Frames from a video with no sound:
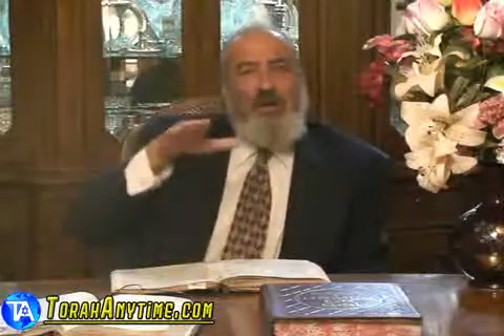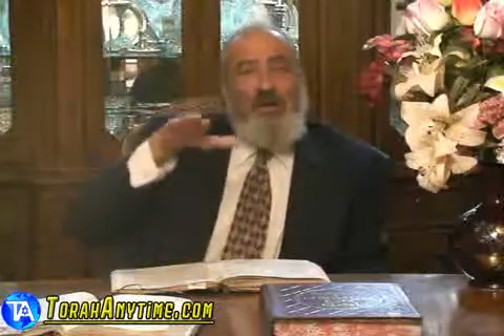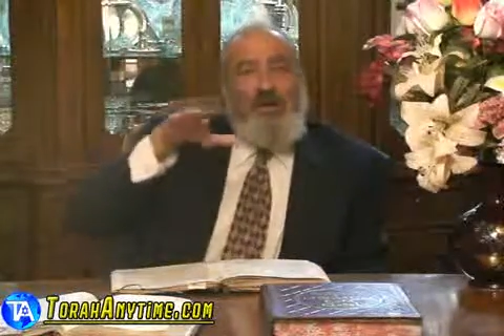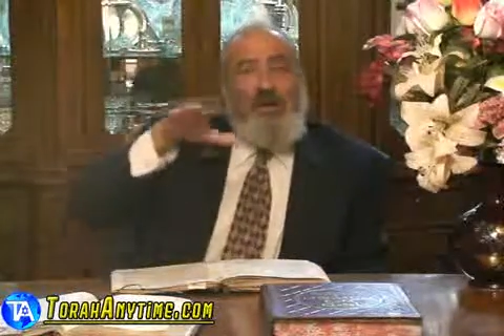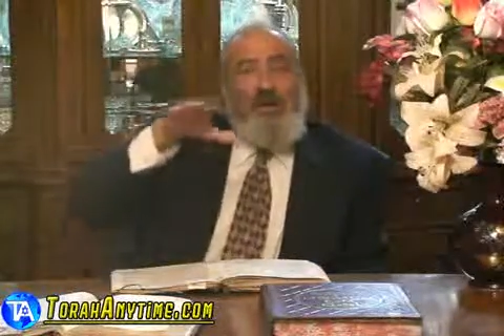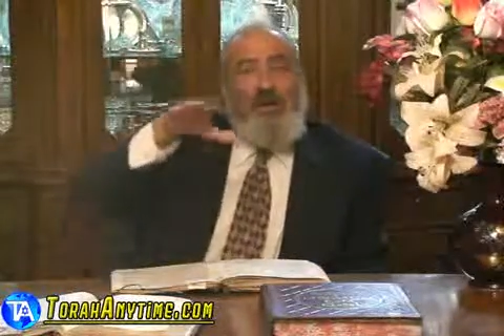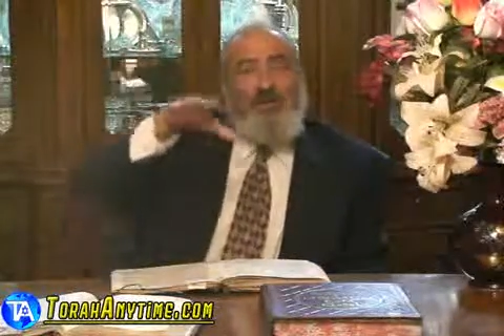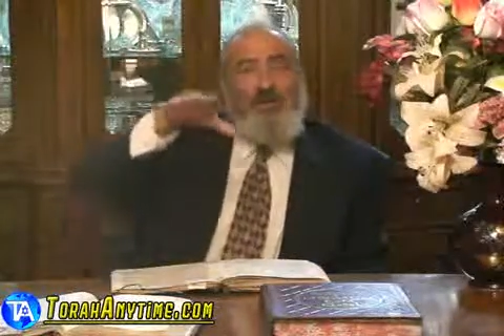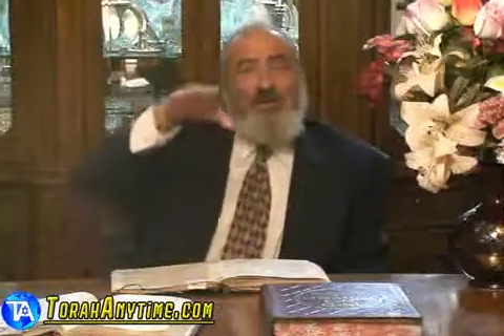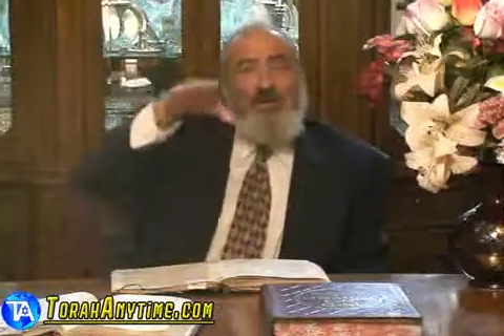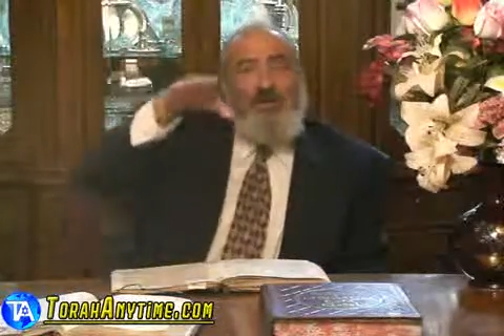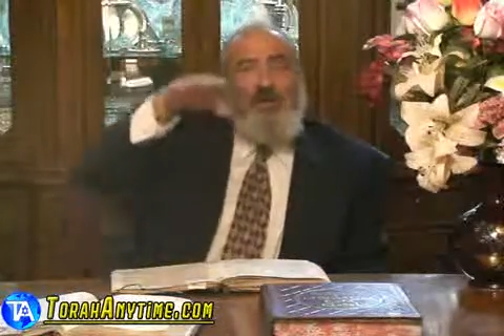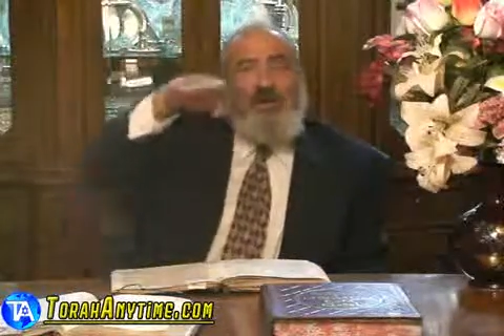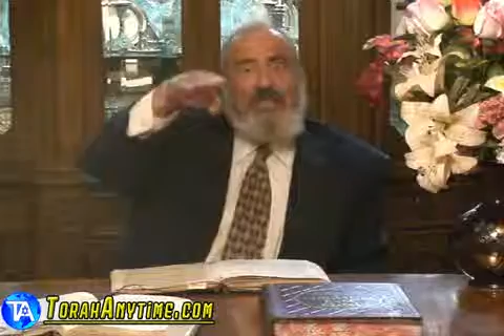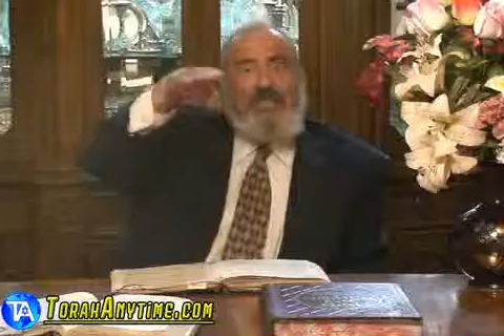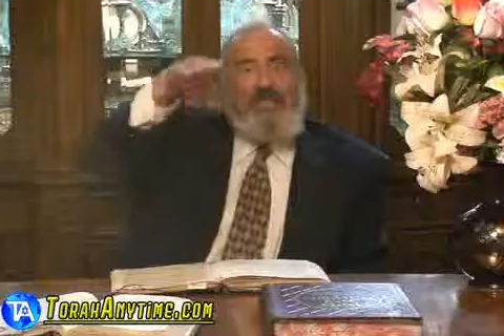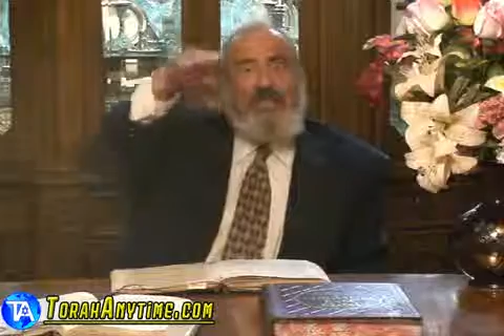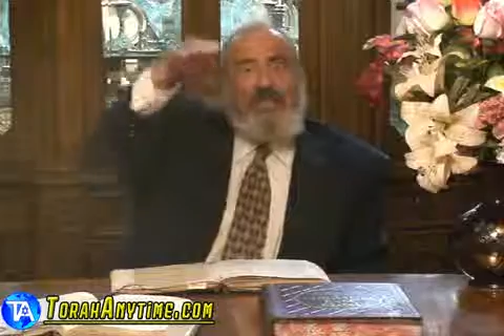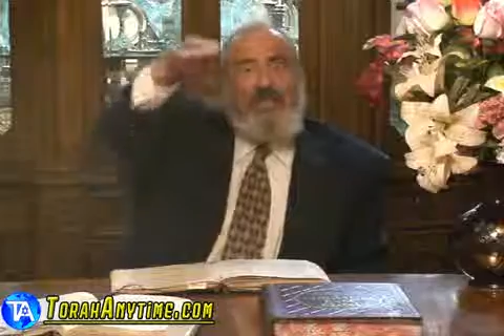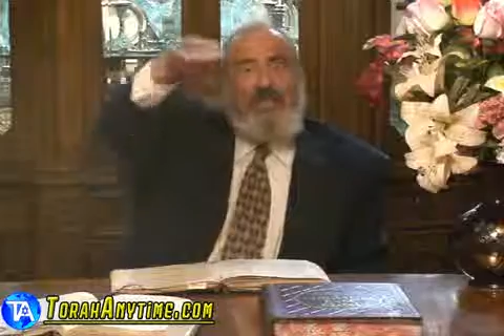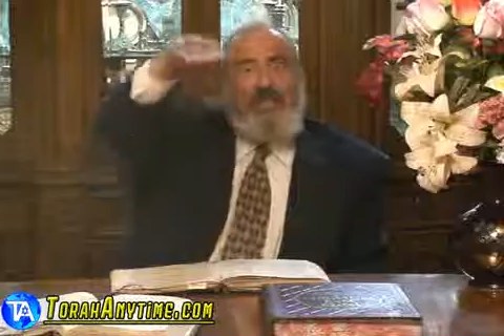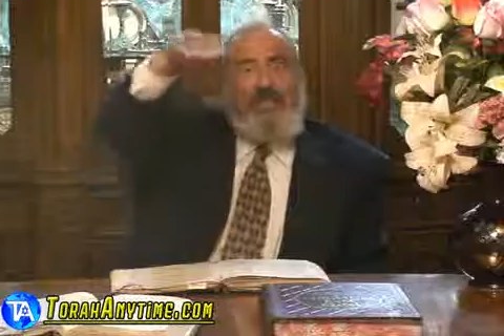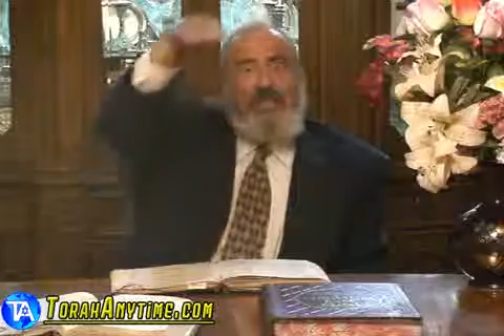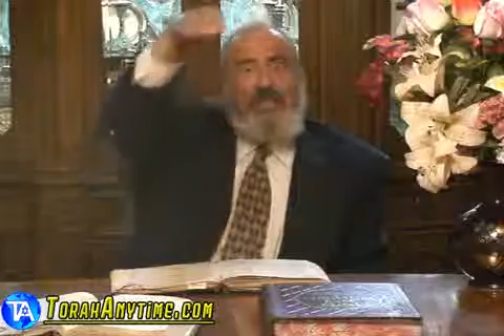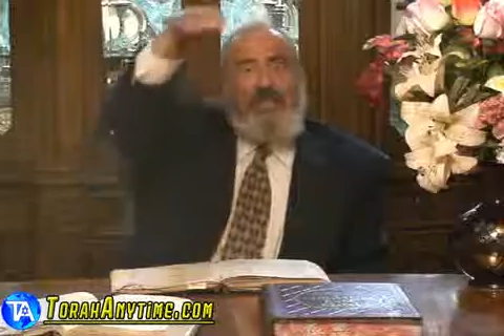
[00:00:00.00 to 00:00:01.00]
I am the
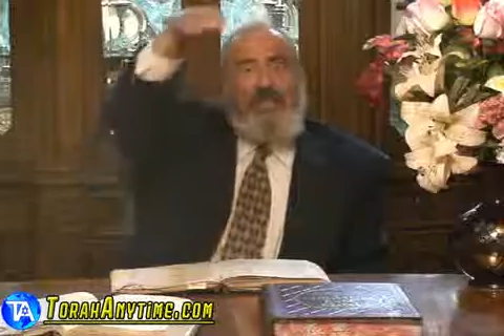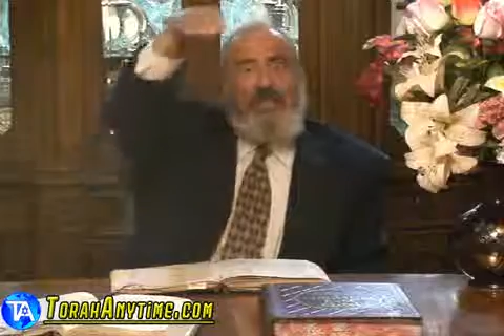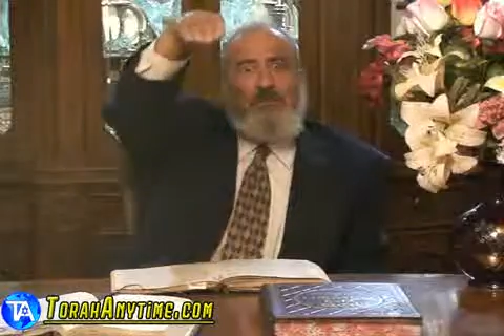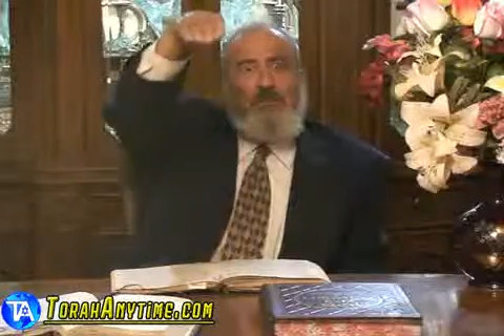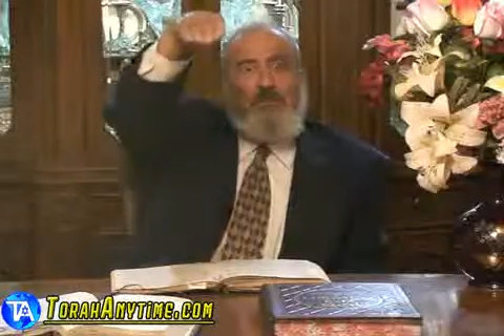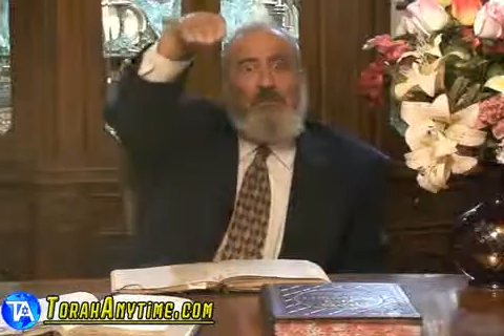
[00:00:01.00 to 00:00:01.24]
Melech Malkei